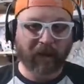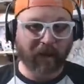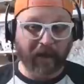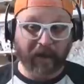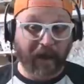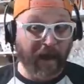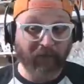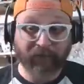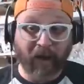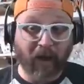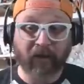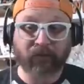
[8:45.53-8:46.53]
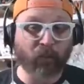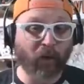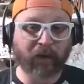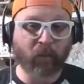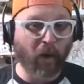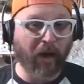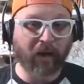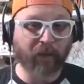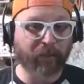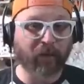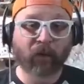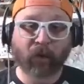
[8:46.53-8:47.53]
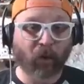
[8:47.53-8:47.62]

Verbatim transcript: and, and have guys running wide open,